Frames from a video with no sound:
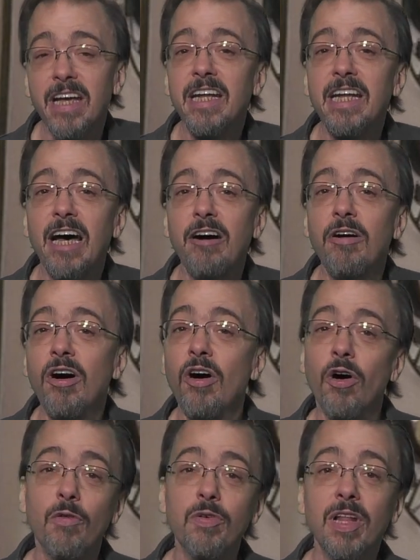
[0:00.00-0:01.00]
Now,
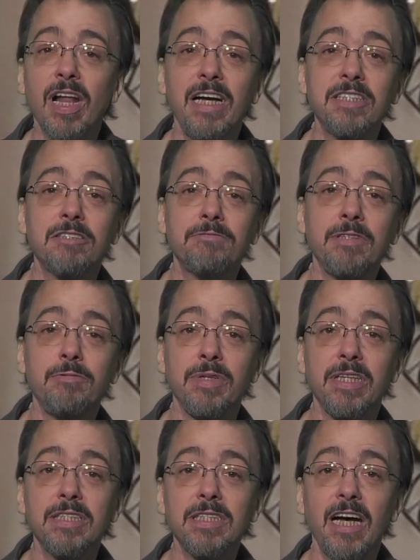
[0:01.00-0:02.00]
over the last three weeks,